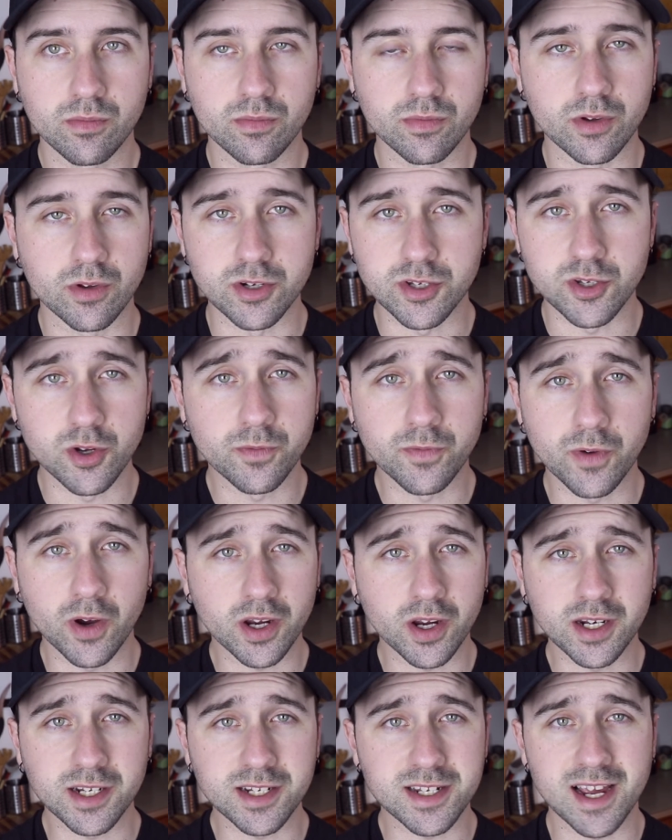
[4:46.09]
There's no
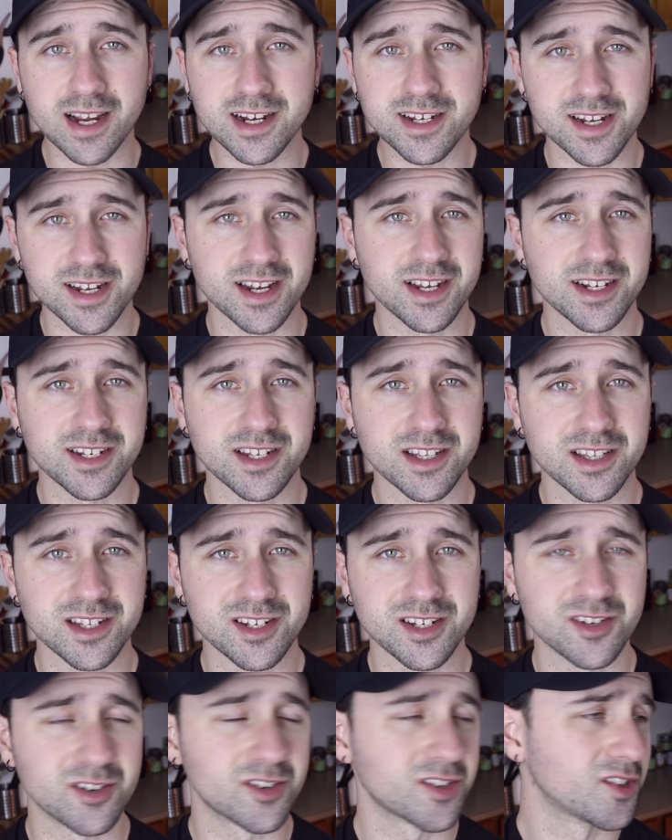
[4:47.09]
fucking exact science to
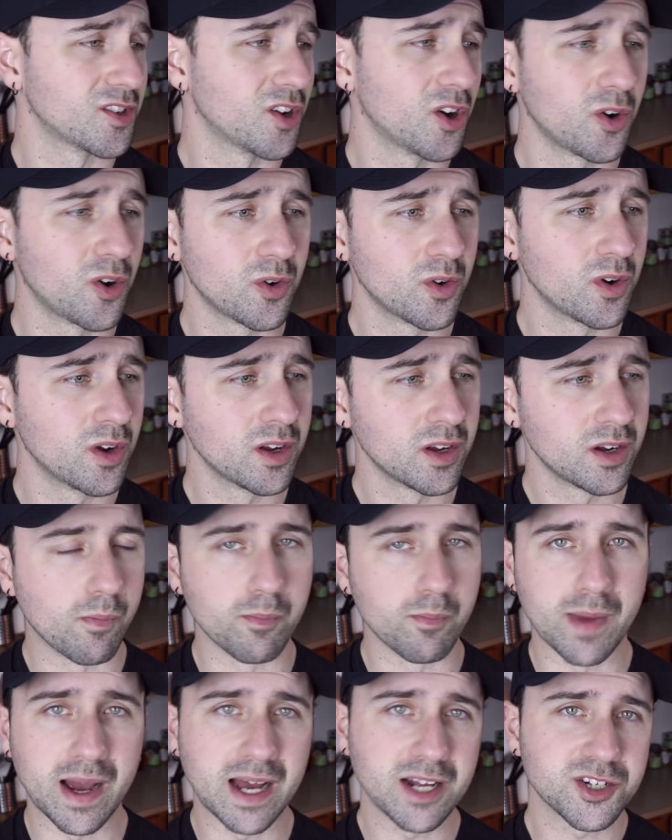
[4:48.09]
this. There's no
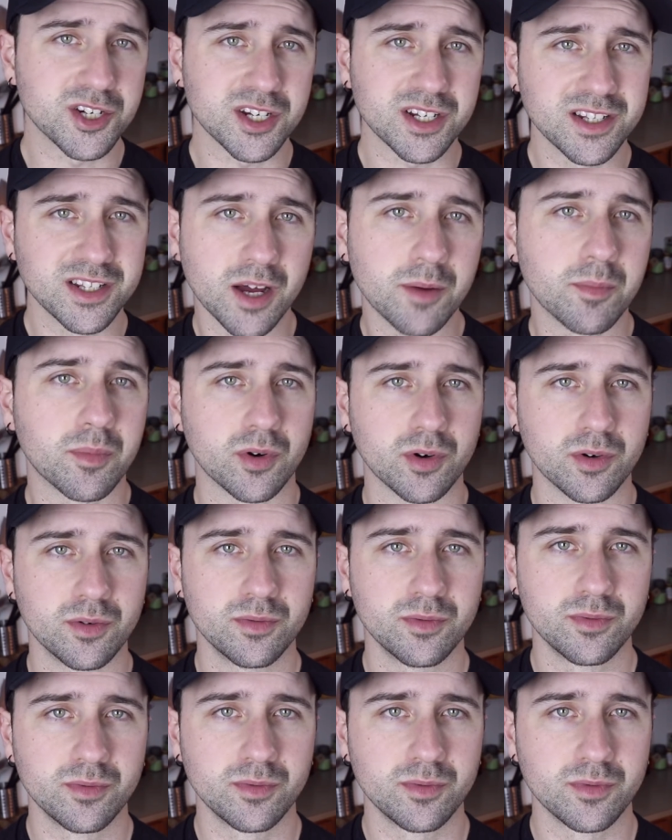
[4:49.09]
magic number
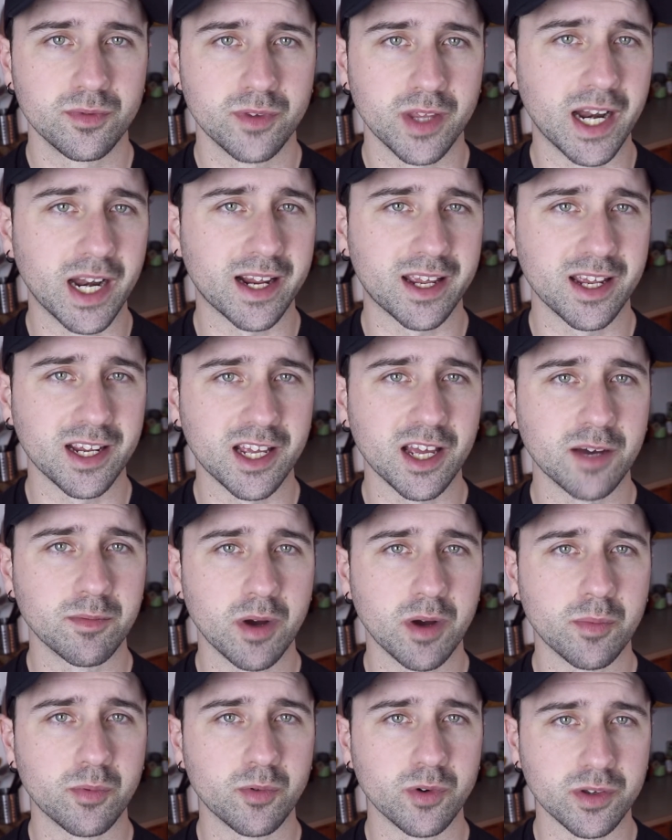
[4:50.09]
that I can come
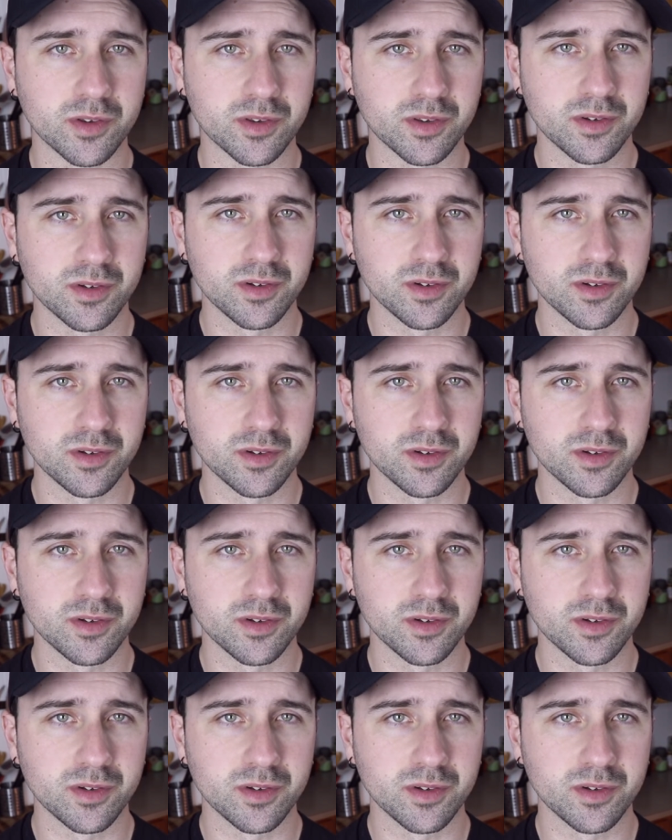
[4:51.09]
up with.